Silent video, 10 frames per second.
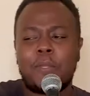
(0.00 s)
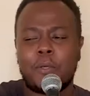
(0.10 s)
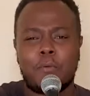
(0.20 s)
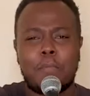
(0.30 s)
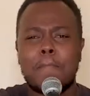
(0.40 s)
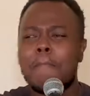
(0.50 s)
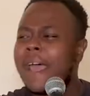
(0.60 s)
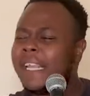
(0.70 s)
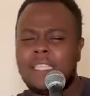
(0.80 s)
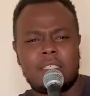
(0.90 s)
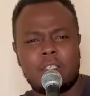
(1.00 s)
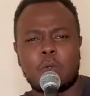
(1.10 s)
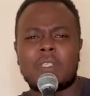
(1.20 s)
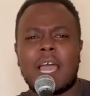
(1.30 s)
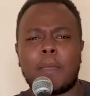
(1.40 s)
you manage your
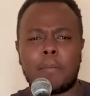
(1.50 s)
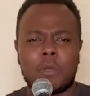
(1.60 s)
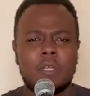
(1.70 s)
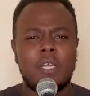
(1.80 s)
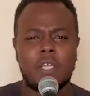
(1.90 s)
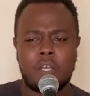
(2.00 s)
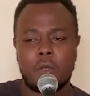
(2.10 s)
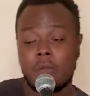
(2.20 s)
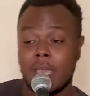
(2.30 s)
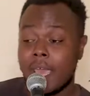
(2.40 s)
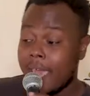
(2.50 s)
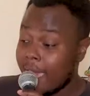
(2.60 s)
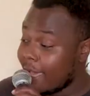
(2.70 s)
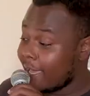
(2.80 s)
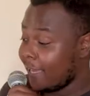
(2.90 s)
time. Because, you know,
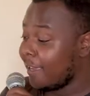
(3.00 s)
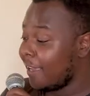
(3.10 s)
hey,